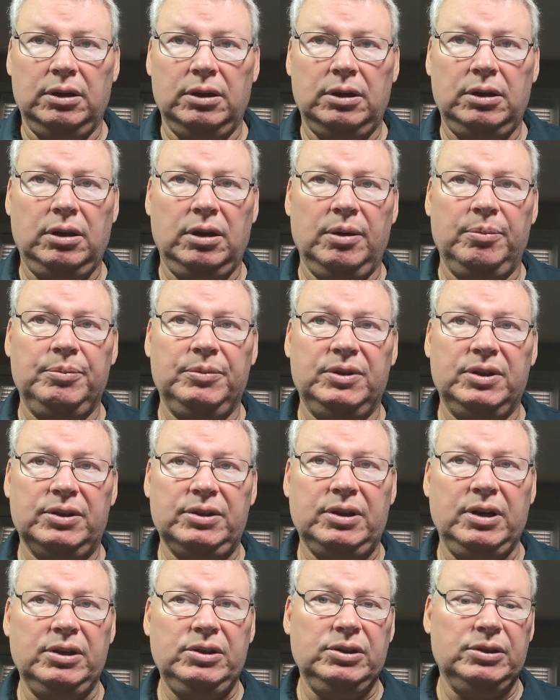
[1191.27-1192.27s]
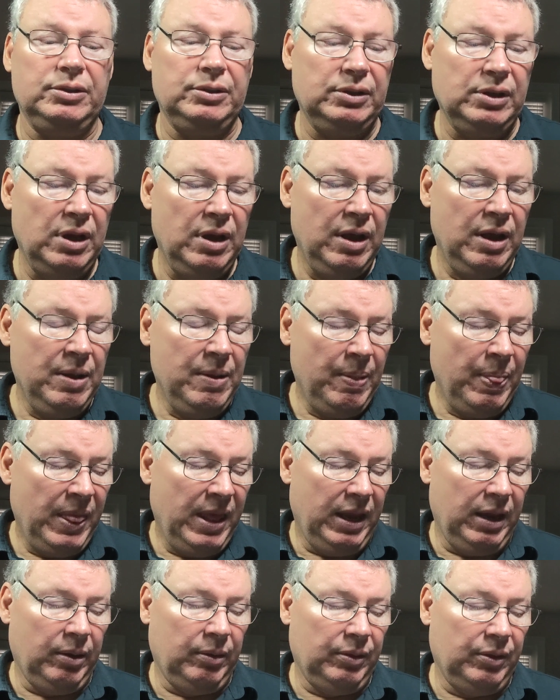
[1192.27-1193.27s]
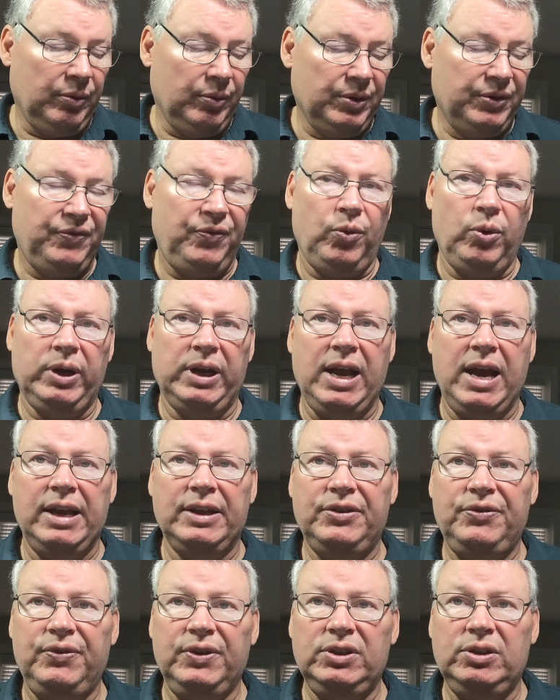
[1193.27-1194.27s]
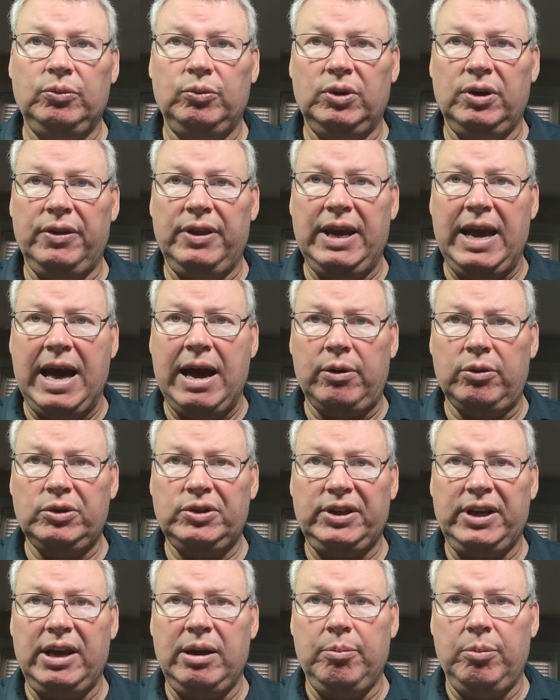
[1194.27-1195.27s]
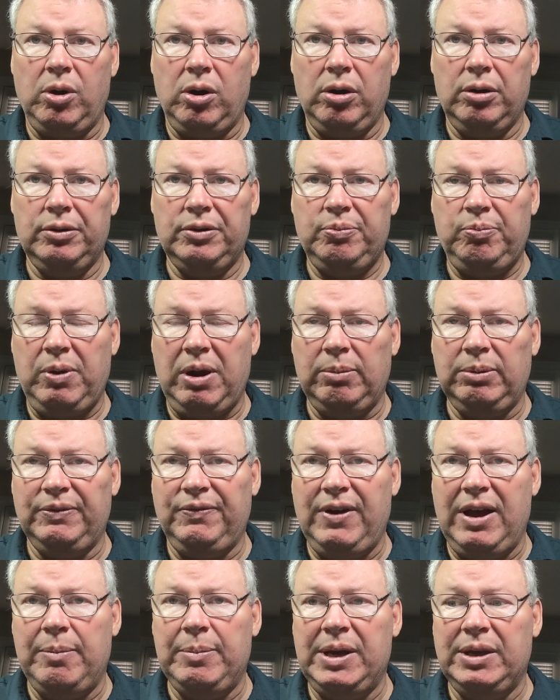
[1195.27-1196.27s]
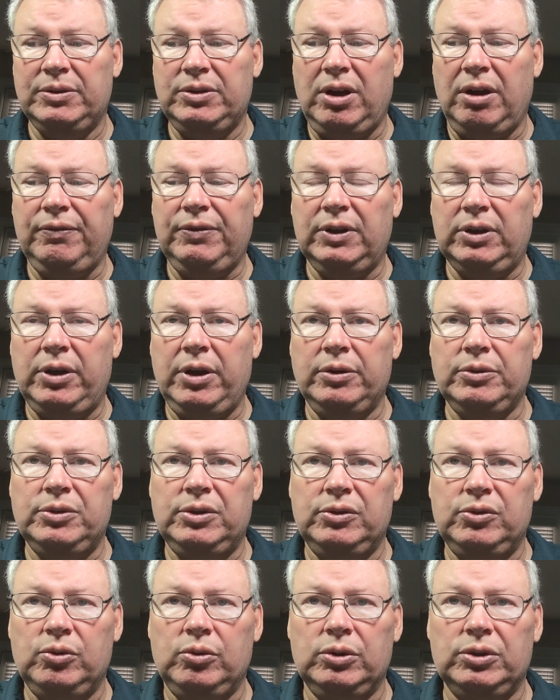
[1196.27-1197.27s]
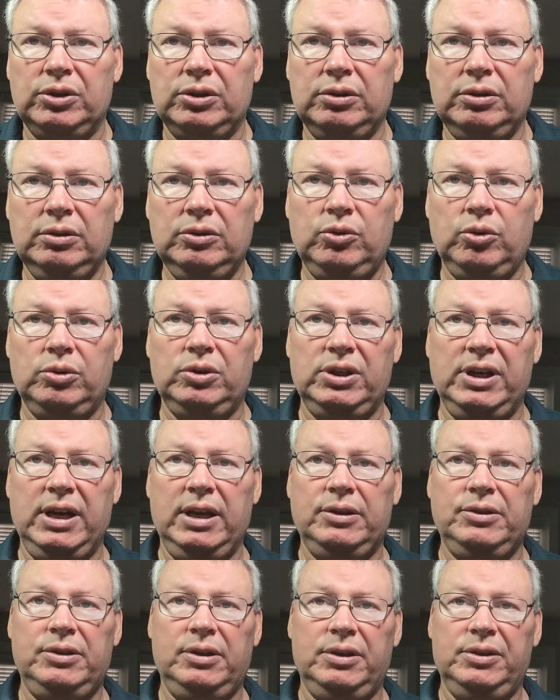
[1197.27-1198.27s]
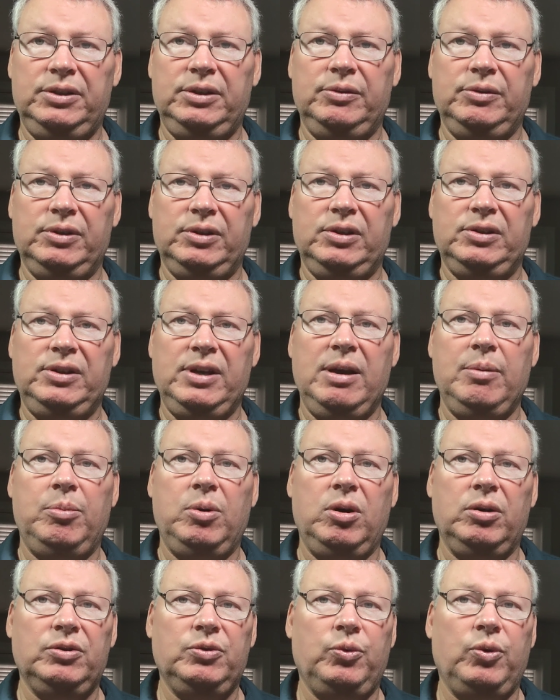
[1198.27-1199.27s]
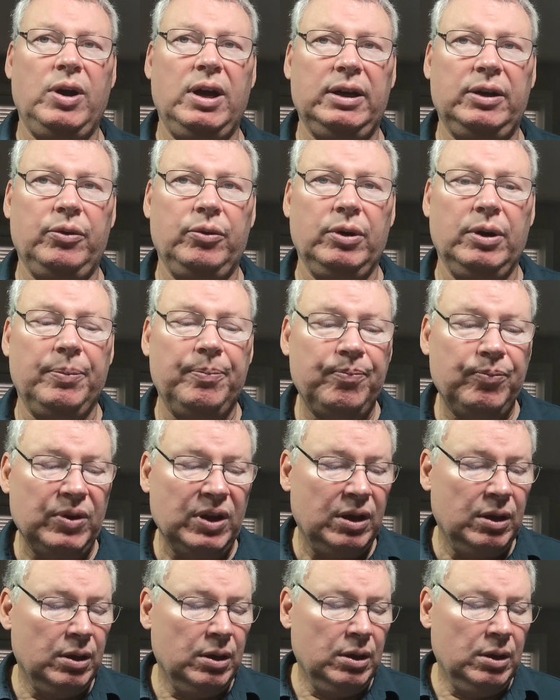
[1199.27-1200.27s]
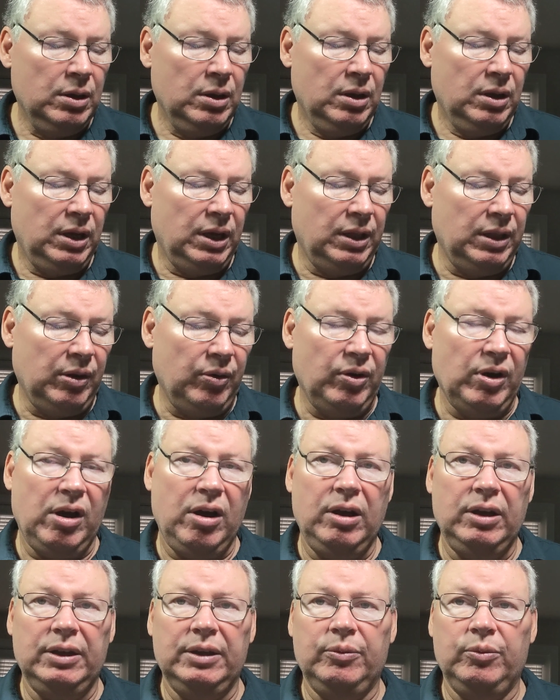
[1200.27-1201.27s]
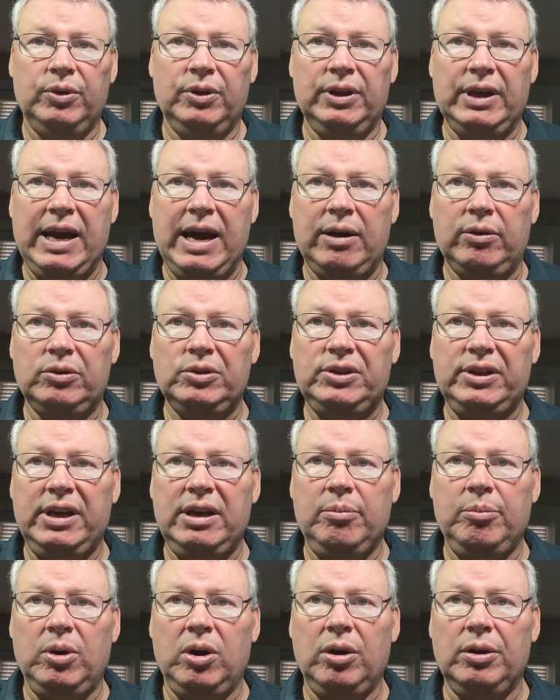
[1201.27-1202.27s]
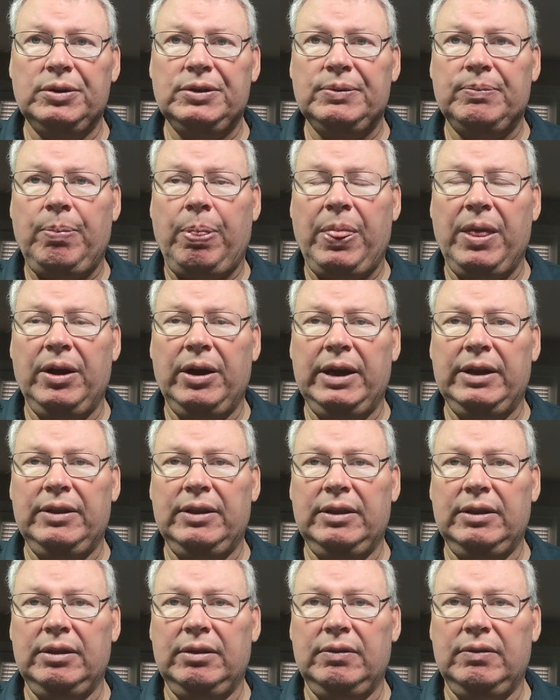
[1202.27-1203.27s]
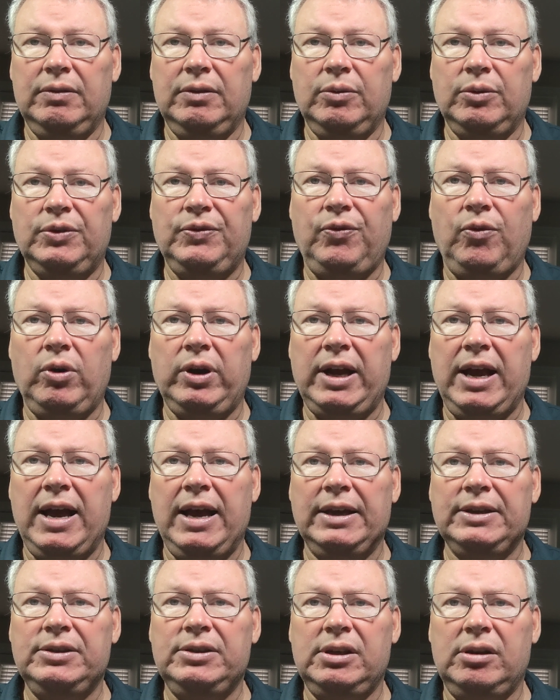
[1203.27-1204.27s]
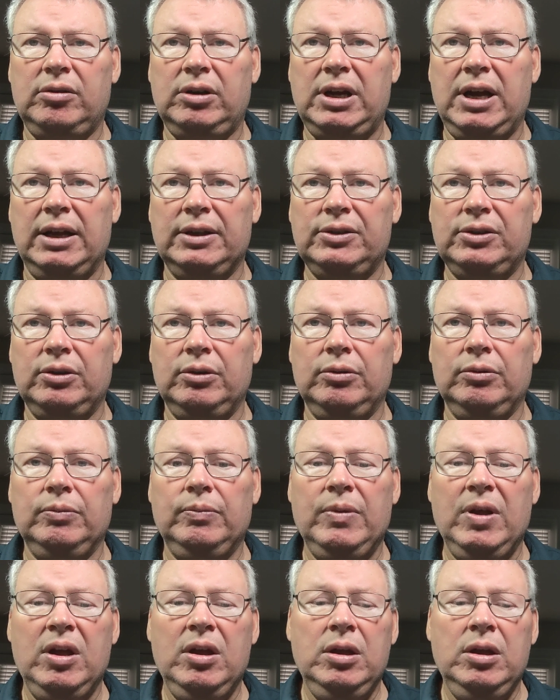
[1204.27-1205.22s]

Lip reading: club discussions. and there was 4 guys fishing one of the outer sandbars, probably 5 miles off the coast of Georgia. Georgia has a series of sandbars where I grew up, and they were all in one of the outer sandbars. And there was 4 guys, center console,